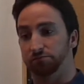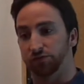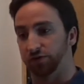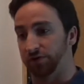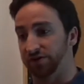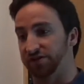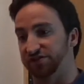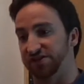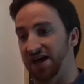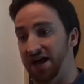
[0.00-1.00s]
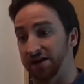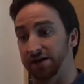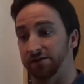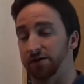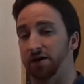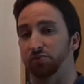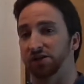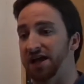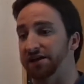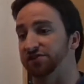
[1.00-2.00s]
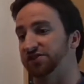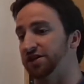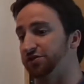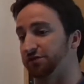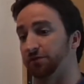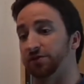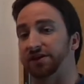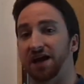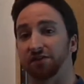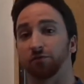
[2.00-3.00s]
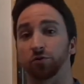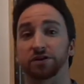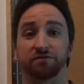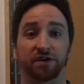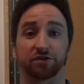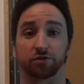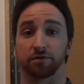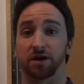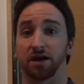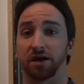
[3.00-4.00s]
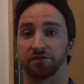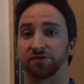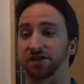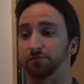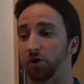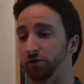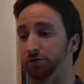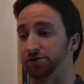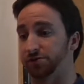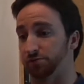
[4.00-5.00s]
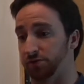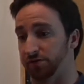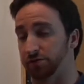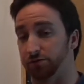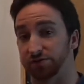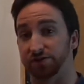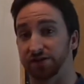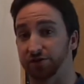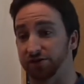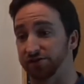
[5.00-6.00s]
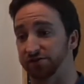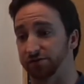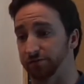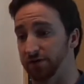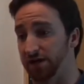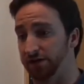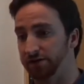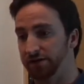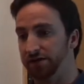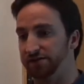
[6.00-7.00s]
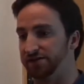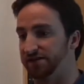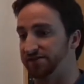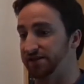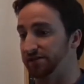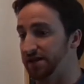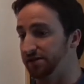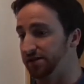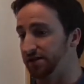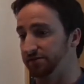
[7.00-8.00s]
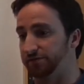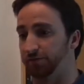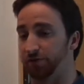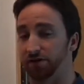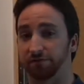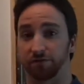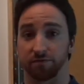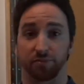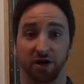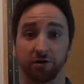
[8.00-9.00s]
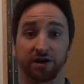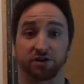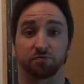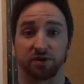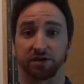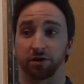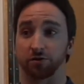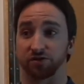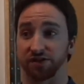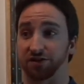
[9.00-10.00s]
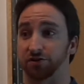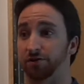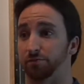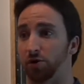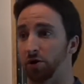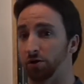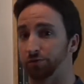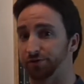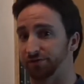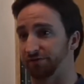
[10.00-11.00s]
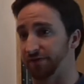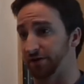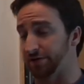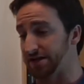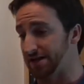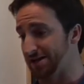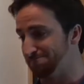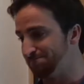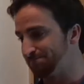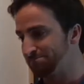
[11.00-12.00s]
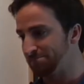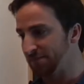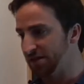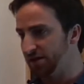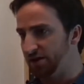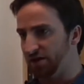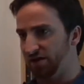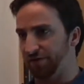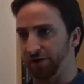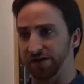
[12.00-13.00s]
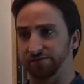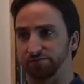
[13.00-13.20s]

during the design and planning stages for the California Adventure theme park, which is one of the newest additions to Disneyland, for the Paradise Pier section of the park, which was a very